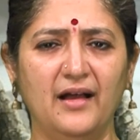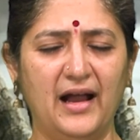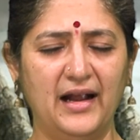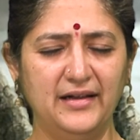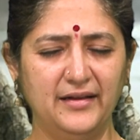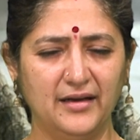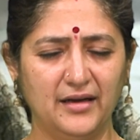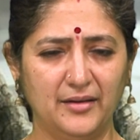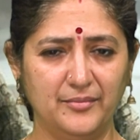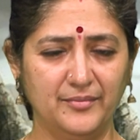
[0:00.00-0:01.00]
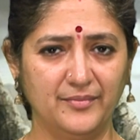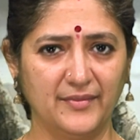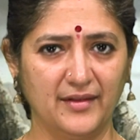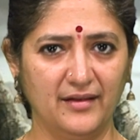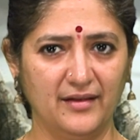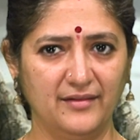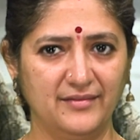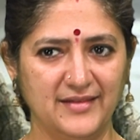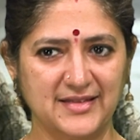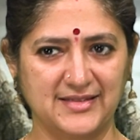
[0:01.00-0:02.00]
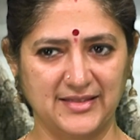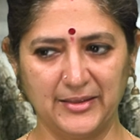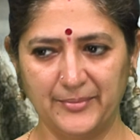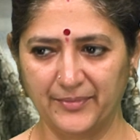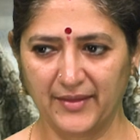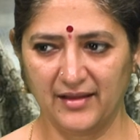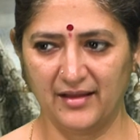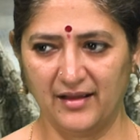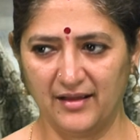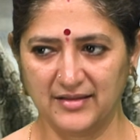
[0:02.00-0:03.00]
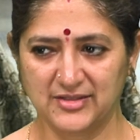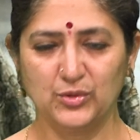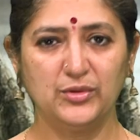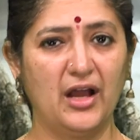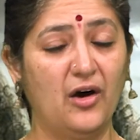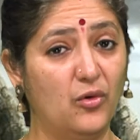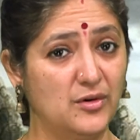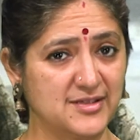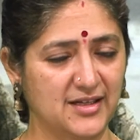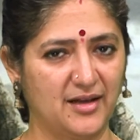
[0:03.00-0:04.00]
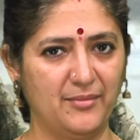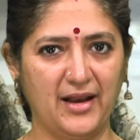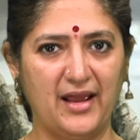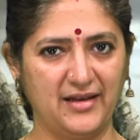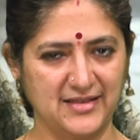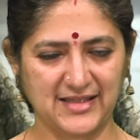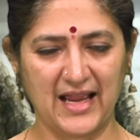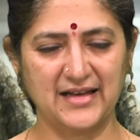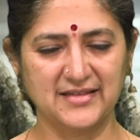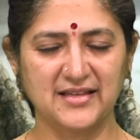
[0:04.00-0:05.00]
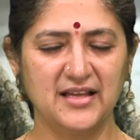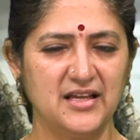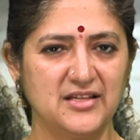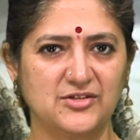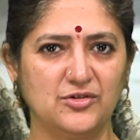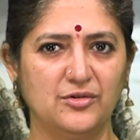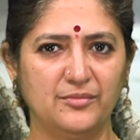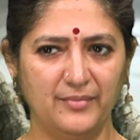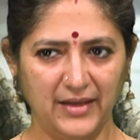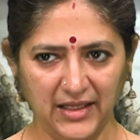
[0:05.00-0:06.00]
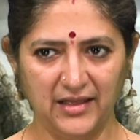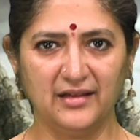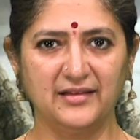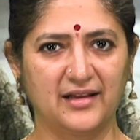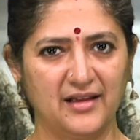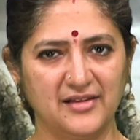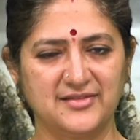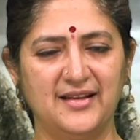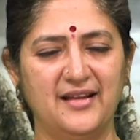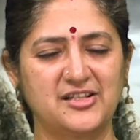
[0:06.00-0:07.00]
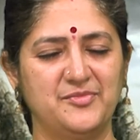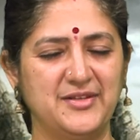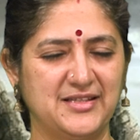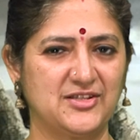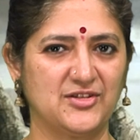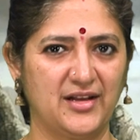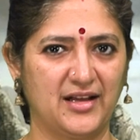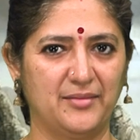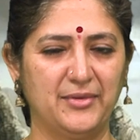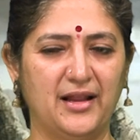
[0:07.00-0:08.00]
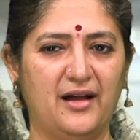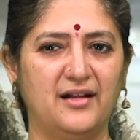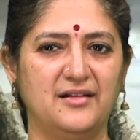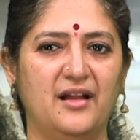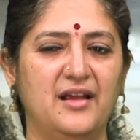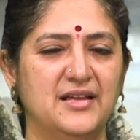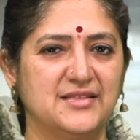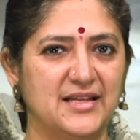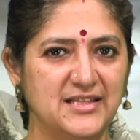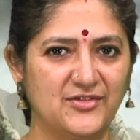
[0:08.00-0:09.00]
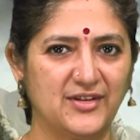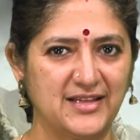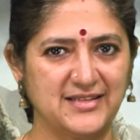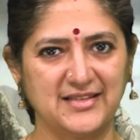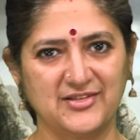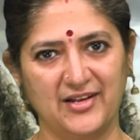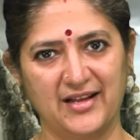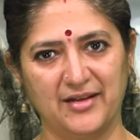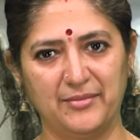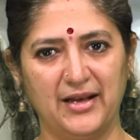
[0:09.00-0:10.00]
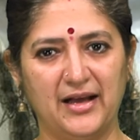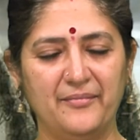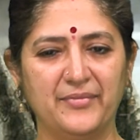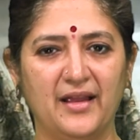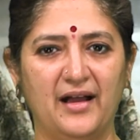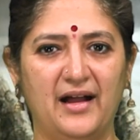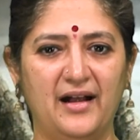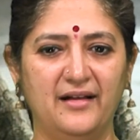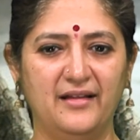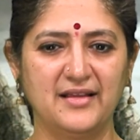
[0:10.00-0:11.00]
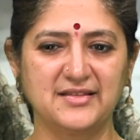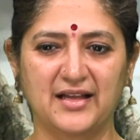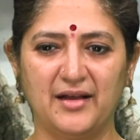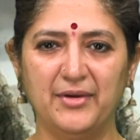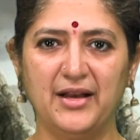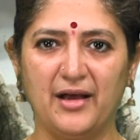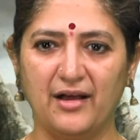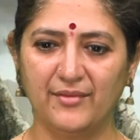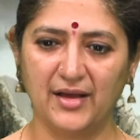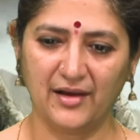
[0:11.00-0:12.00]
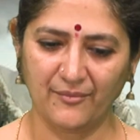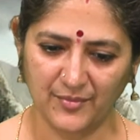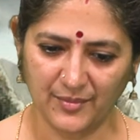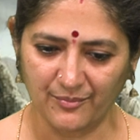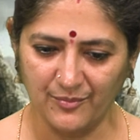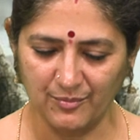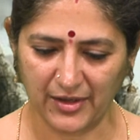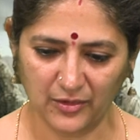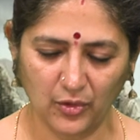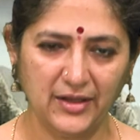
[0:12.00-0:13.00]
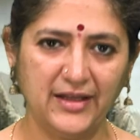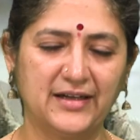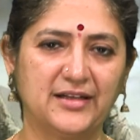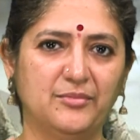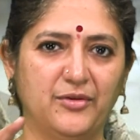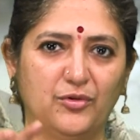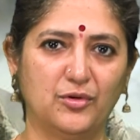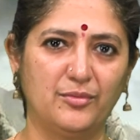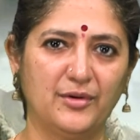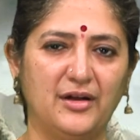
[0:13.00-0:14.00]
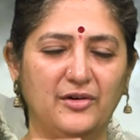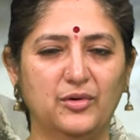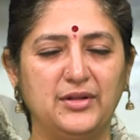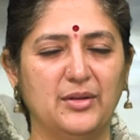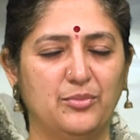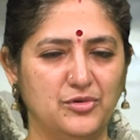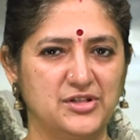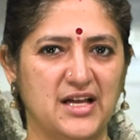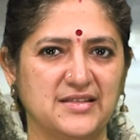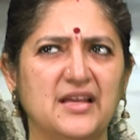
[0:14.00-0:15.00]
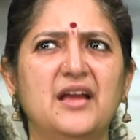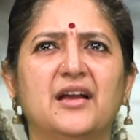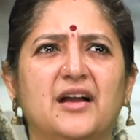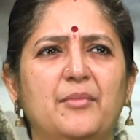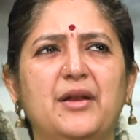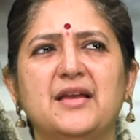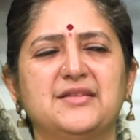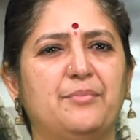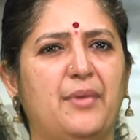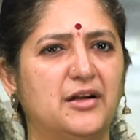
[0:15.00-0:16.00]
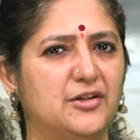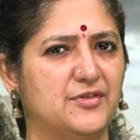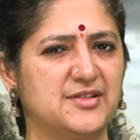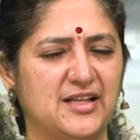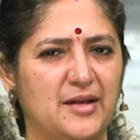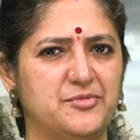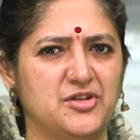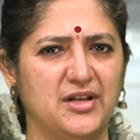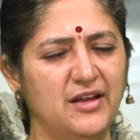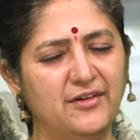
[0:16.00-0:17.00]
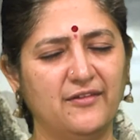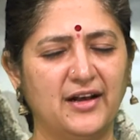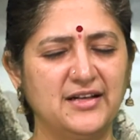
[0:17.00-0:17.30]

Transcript: And um, uh, this uh, uh, Surya holds a Kamala in his hands. So many, the, uh, Lakshmi sits on a Kamala and Saraswati sits on a Kamala and there is a Kamala um, Rangoli written before doing the pujas. Kamala is a part of our sculpture everywhere.